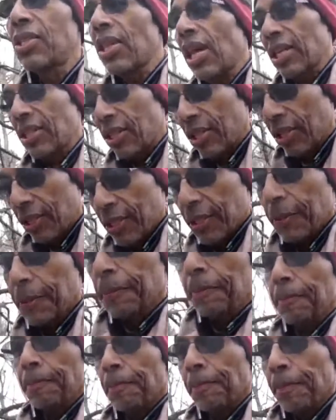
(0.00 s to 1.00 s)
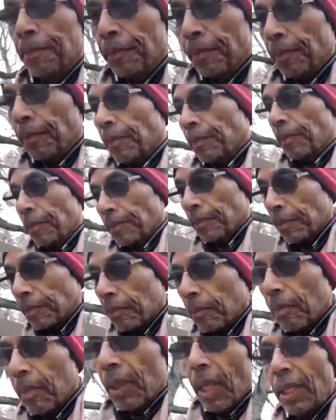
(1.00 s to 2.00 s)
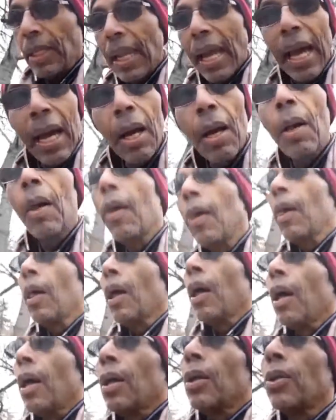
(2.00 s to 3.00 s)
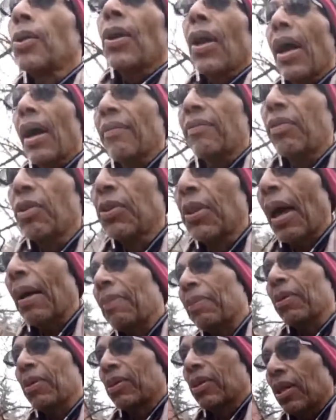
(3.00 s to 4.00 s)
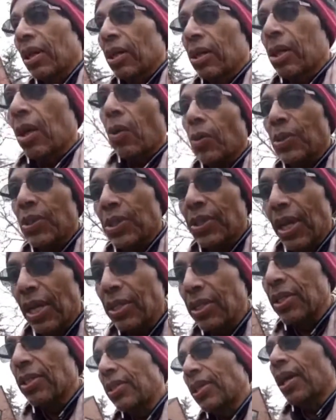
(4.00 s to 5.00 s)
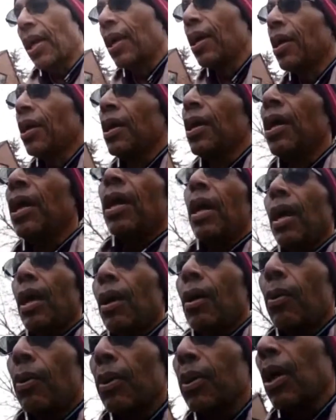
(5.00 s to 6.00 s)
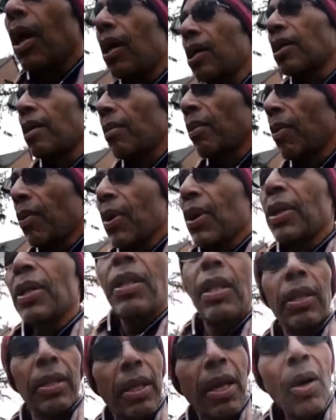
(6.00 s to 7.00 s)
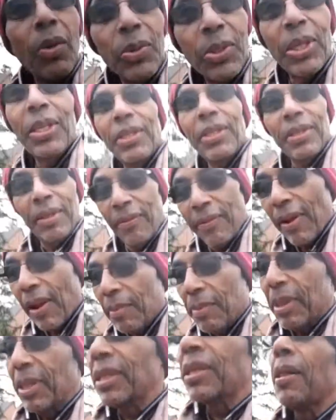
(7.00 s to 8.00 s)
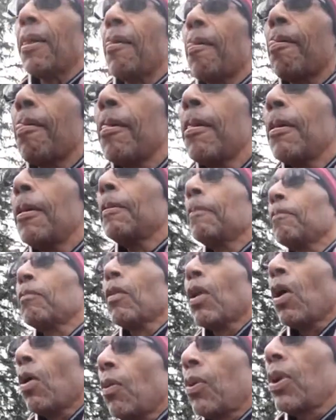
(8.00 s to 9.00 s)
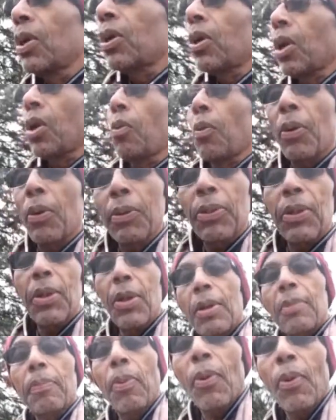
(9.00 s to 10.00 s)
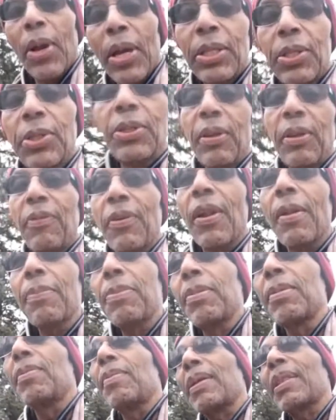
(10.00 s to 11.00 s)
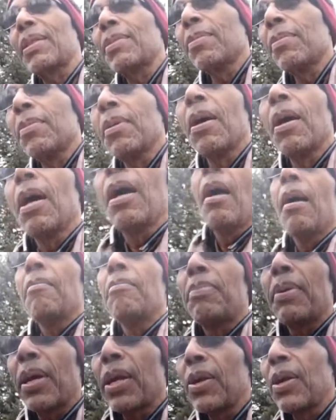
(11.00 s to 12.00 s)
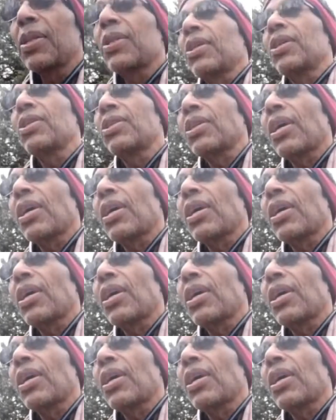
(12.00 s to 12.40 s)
sessions. Now, you have two types of coaching sessions. We'll call number one coaching, development. When you're going to work with your employee to develop them and make them better at their